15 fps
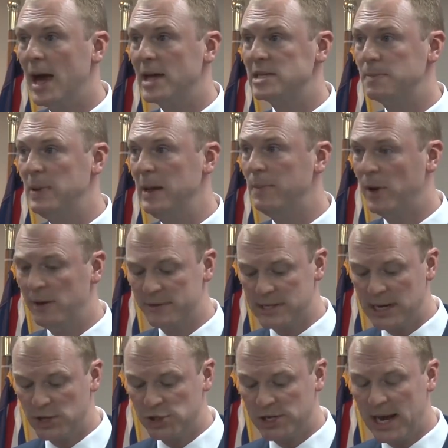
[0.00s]
As a people of
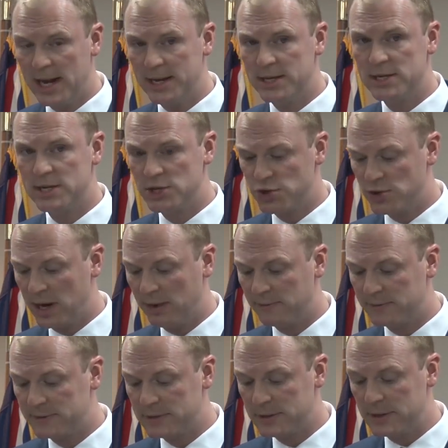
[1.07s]
such talent and
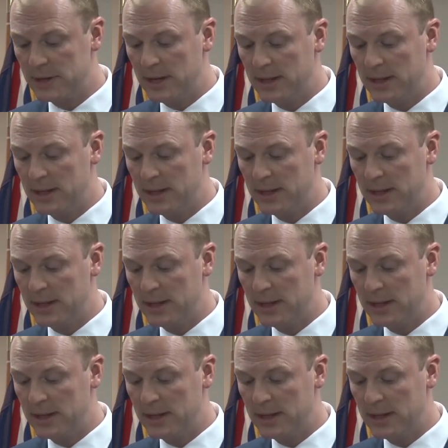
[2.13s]
strength,